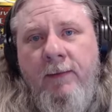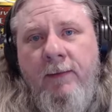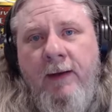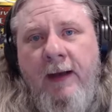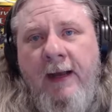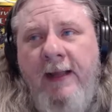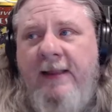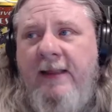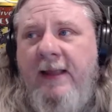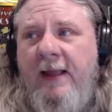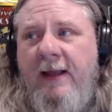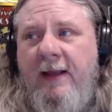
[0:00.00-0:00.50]

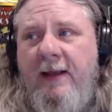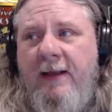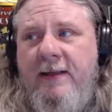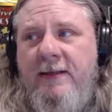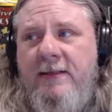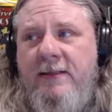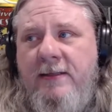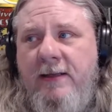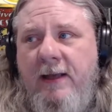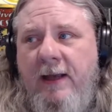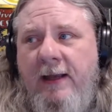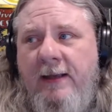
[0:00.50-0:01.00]
I think
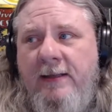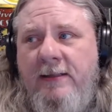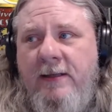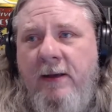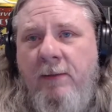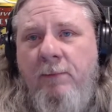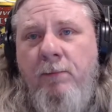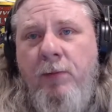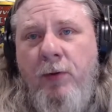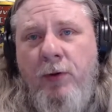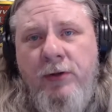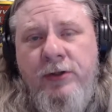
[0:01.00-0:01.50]
it's a
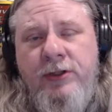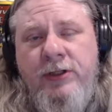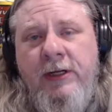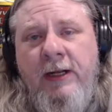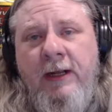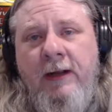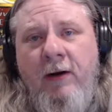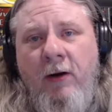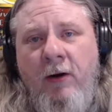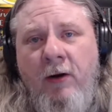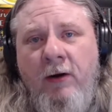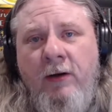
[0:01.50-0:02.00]

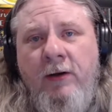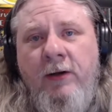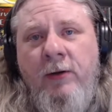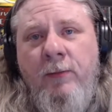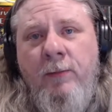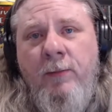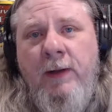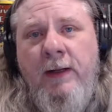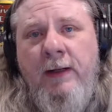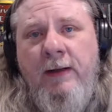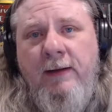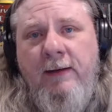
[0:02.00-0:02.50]
bullshit
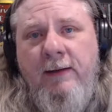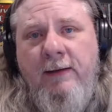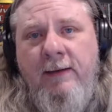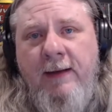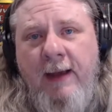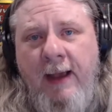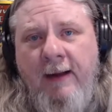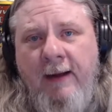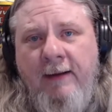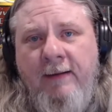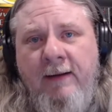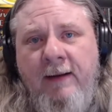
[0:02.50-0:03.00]
argument
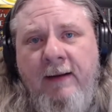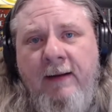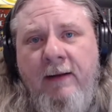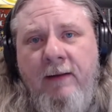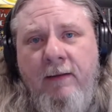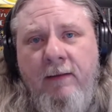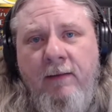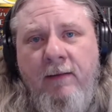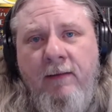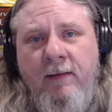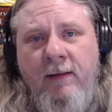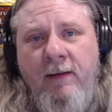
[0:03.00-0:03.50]
tactic
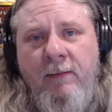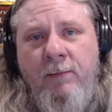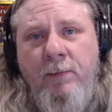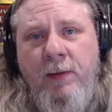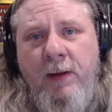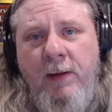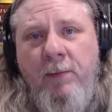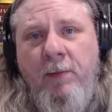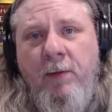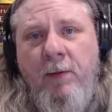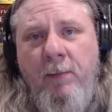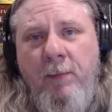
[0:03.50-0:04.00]
that
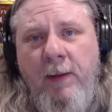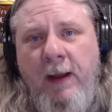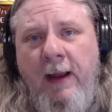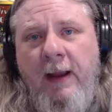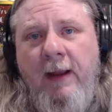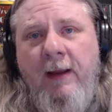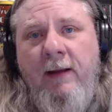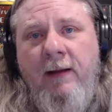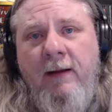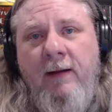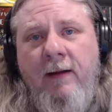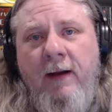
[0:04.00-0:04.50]
people
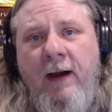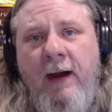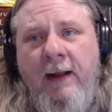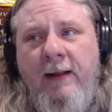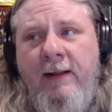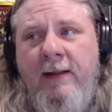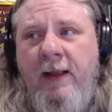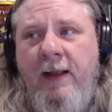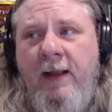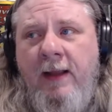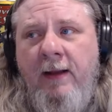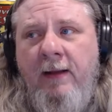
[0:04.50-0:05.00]
make. I
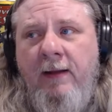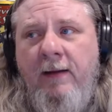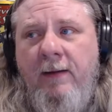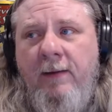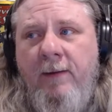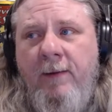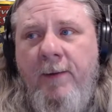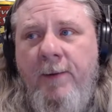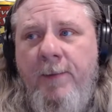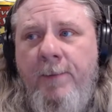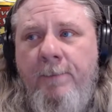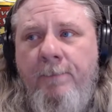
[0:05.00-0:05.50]
think,
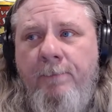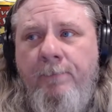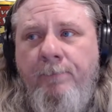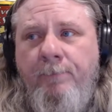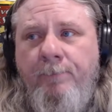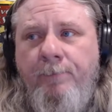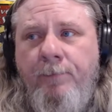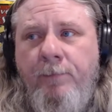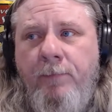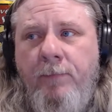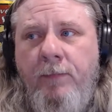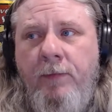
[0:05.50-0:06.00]

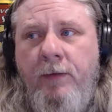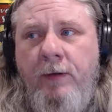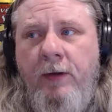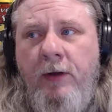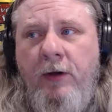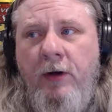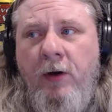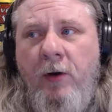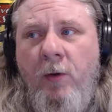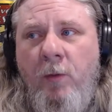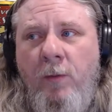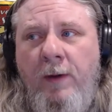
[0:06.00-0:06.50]

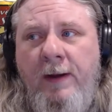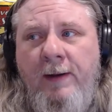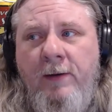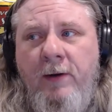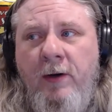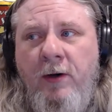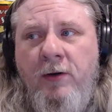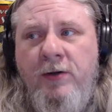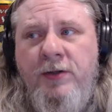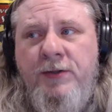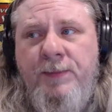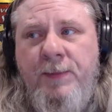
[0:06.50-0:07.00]
you know, we
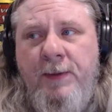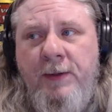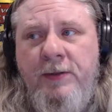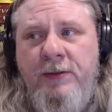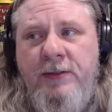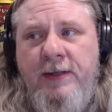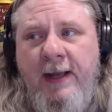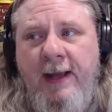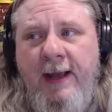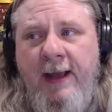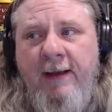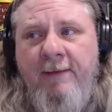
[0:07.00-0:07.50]
are supposed
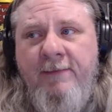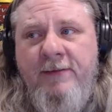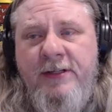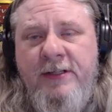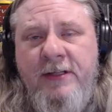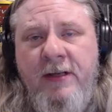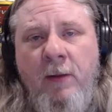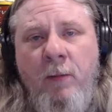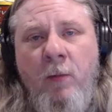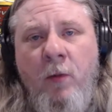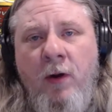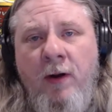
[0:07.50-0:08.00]
to have
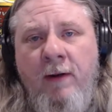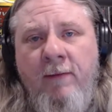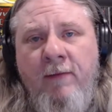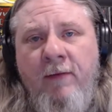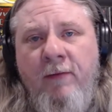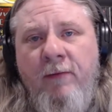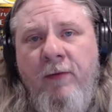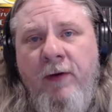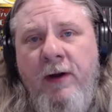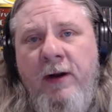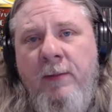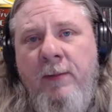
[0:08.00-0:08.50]
somewhat of a
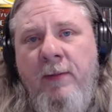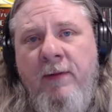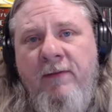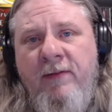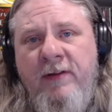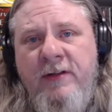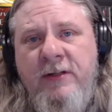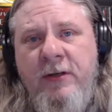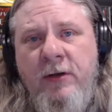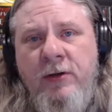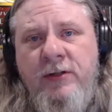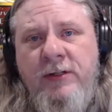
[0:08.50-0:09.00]
freedom of
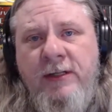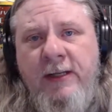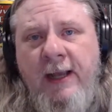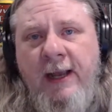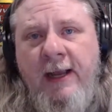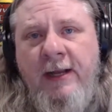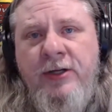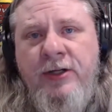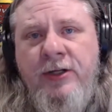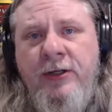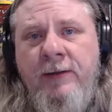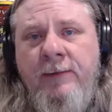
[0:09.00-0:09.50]

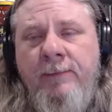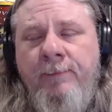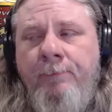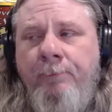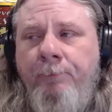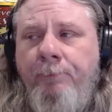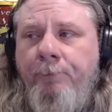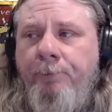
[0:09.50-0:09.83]
association.